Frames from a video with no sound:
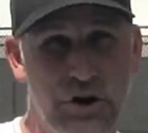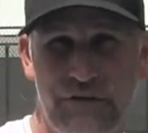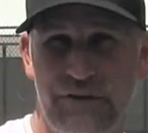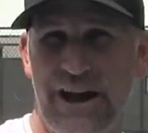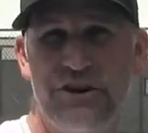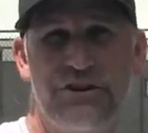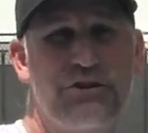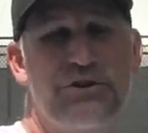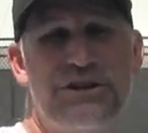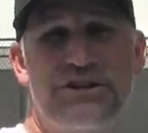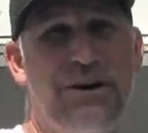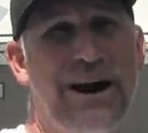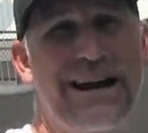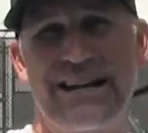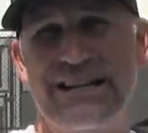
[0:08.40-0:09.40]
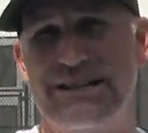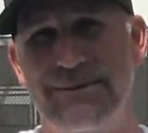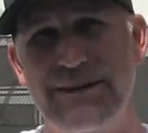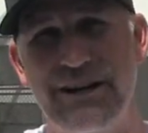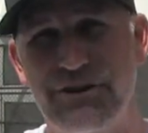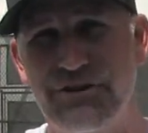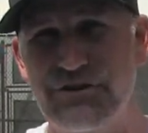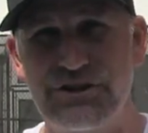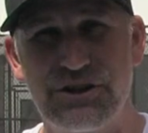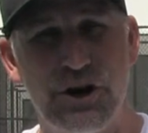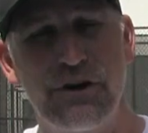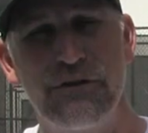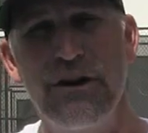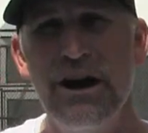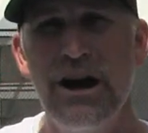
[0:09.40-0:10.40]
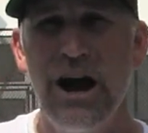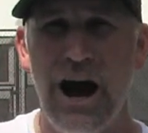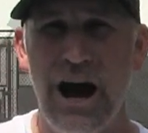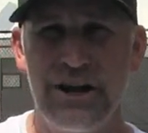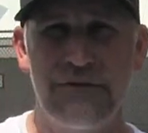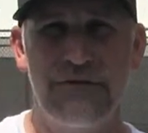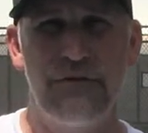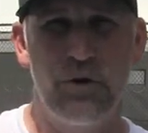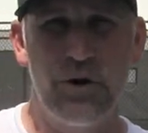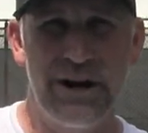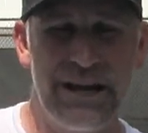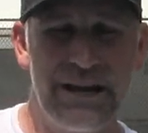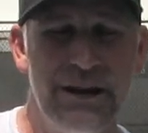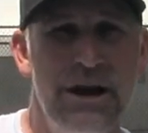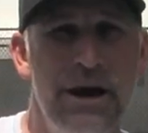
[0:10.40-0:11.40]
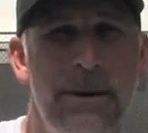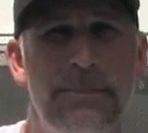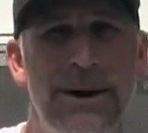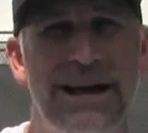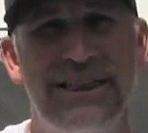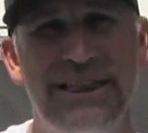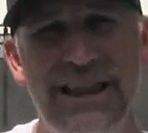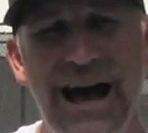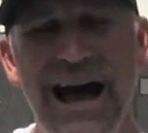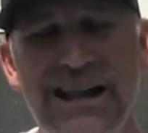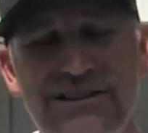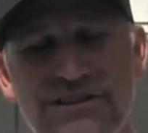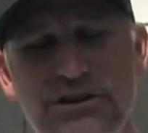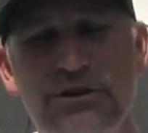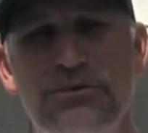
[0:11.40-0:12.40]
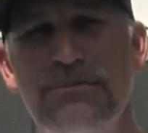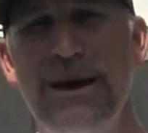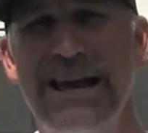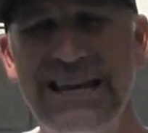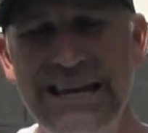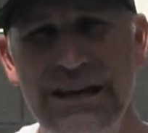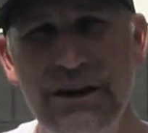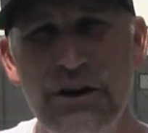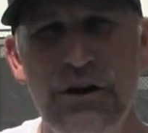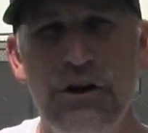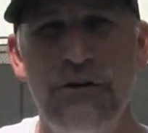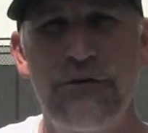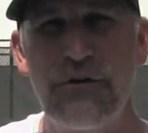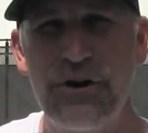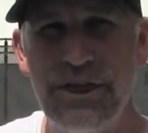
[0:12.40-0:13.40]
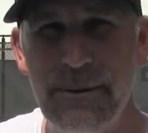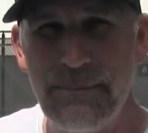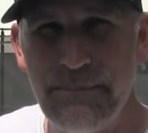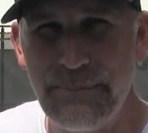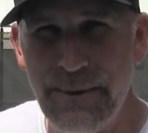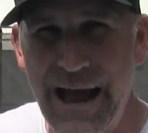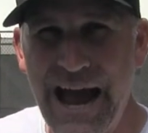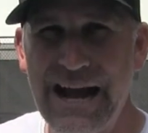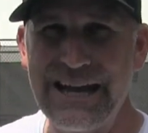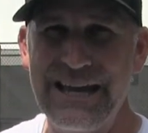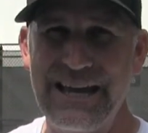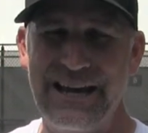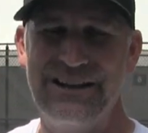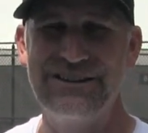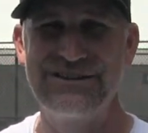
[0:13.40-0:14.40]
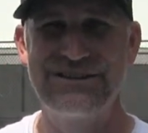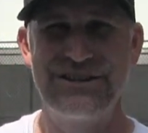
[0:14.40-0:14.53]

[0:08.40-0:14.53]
how to increase racket head speed on your serve, on your forehand, but not too many for the backhand.